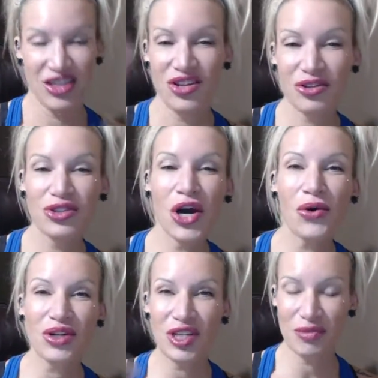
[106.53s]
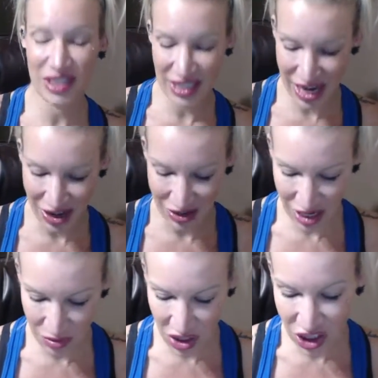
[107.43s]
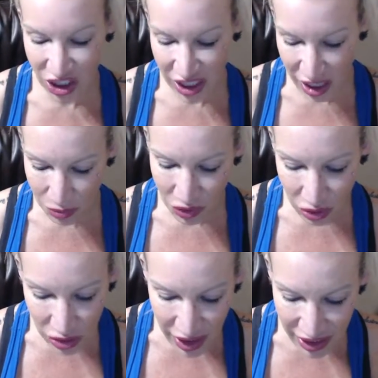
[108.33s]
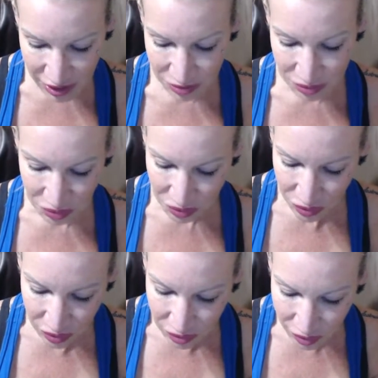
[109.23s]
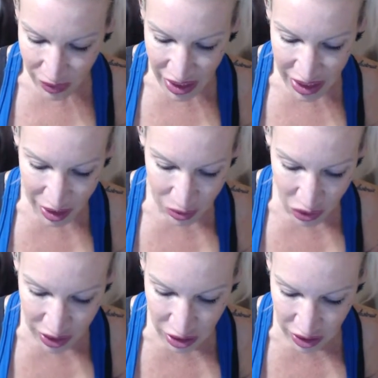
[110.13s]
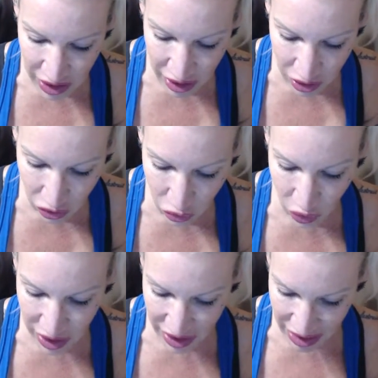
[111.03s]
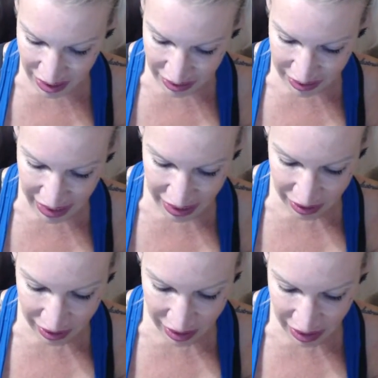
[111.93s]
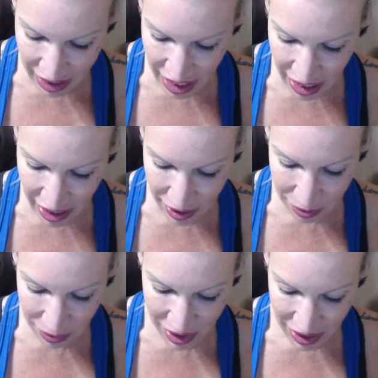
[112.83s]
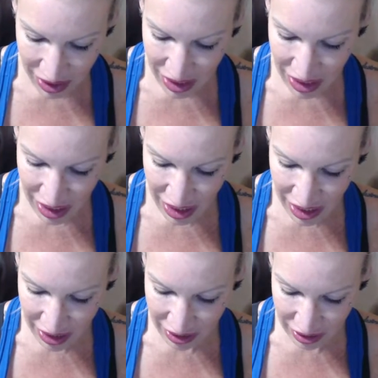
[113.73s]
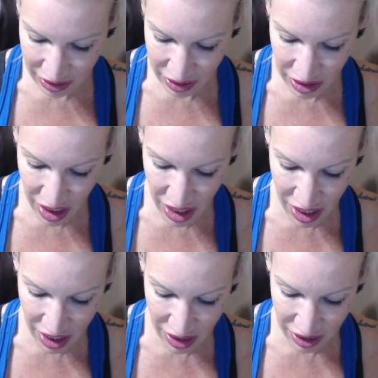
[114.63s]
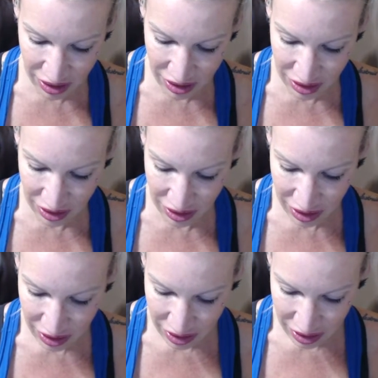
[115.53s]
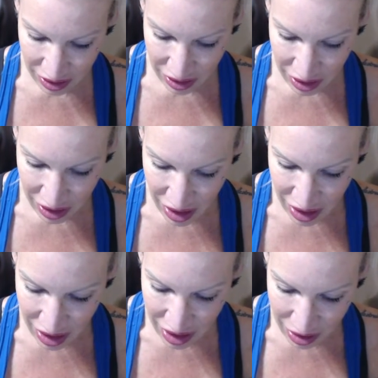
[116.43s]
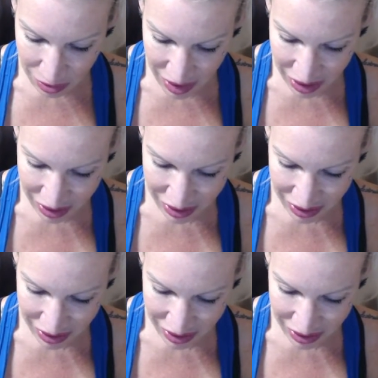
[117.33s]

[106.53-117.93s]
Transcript: you're totally missing out. I'm going to look it up real quick and I'm going to tell you what exactly um, it says. Um,